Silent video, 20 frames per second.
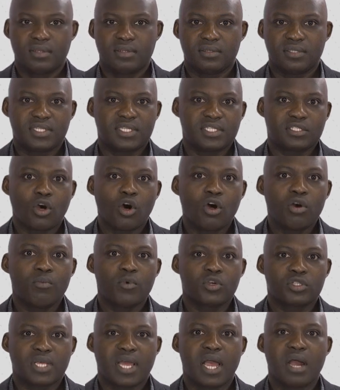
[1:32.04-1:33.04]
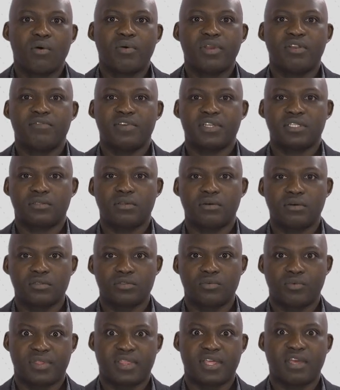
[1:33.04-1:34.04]
This is almost how
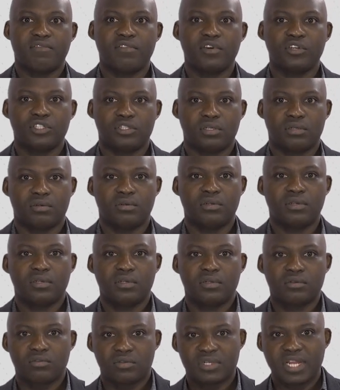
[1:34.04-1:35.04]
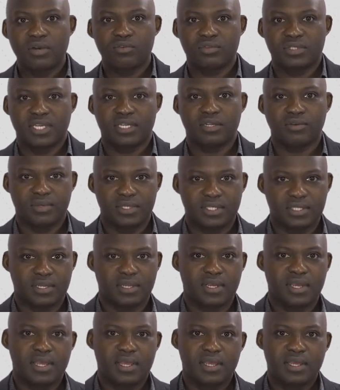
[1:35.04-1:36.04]
investors with aversion to downside risk
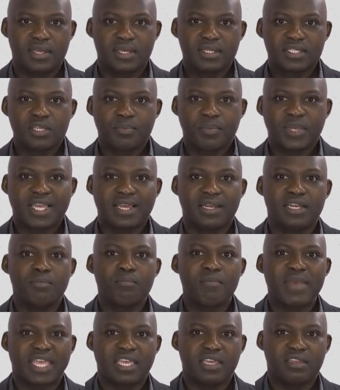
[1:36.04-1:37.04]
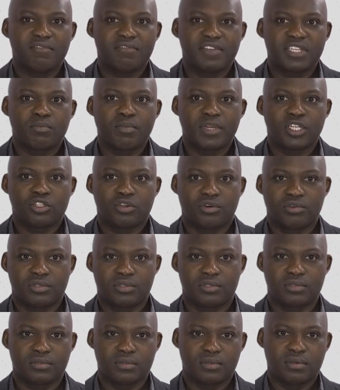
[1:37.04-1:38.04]
typically make investment
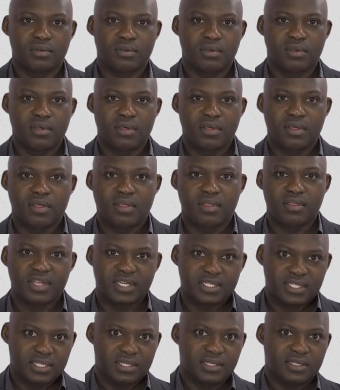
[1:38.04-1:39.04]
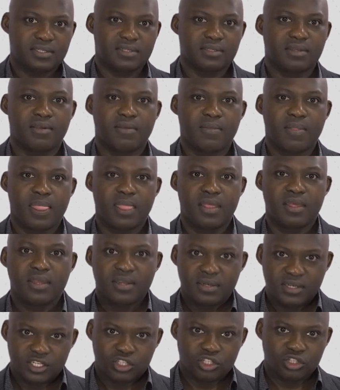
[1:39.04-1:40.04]
choices. That is,
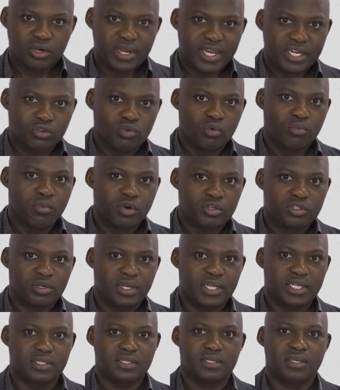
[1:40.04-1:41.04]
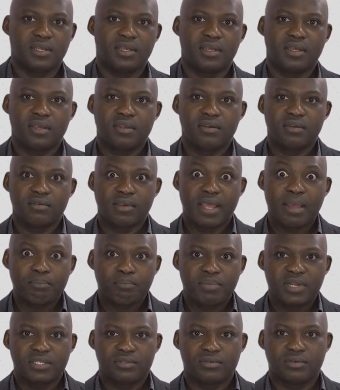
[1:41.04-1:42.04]
they try to modulate the
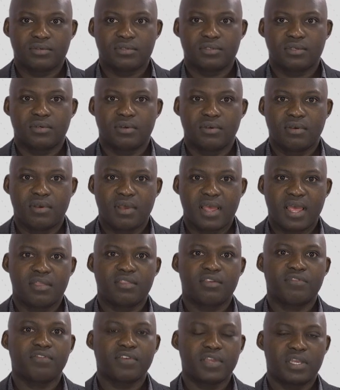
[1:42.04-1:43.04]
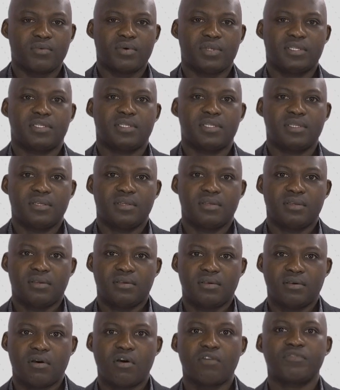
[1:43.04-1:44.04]
amplitude and the frequency
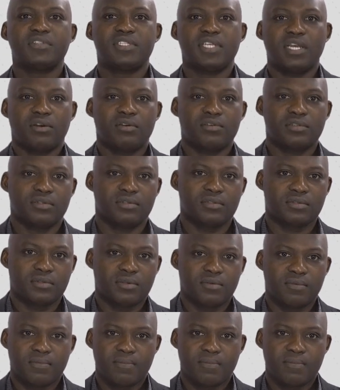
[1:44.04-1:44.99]
of their losses.